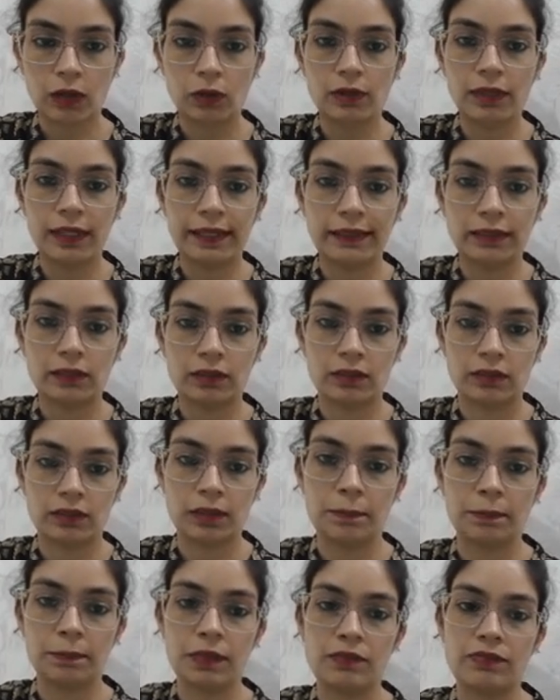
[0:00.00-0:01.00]
Now let's
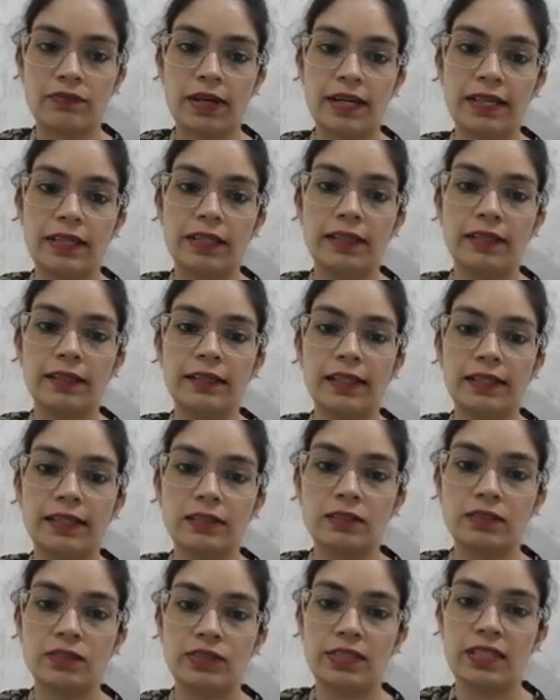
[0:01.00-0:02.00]
simplify it
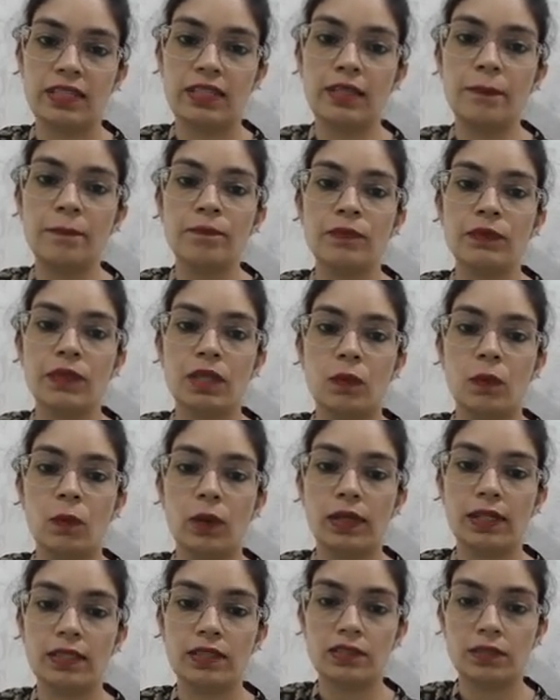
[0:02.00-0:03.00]
and see
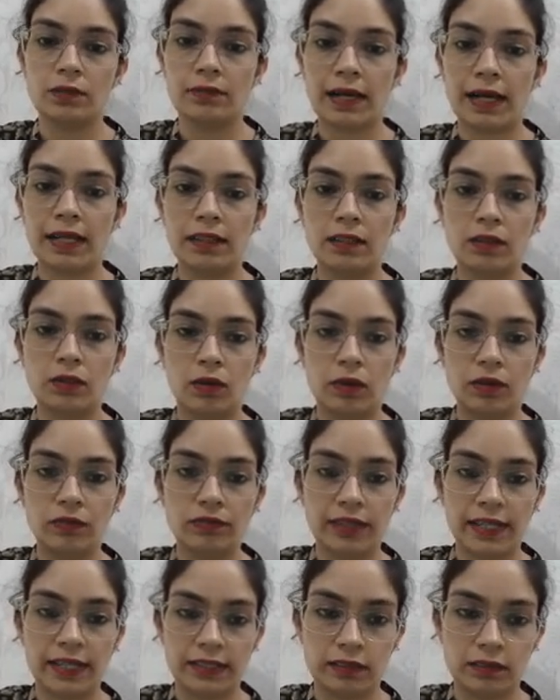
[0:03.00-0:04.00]
what is the value
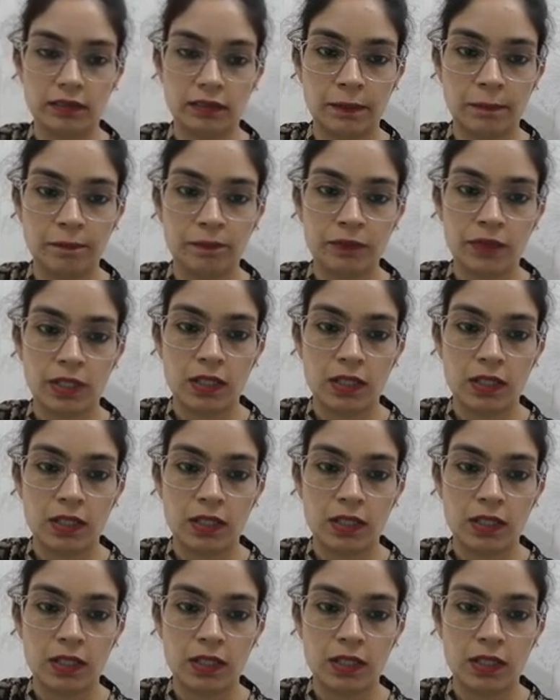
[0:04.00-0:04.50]
of x.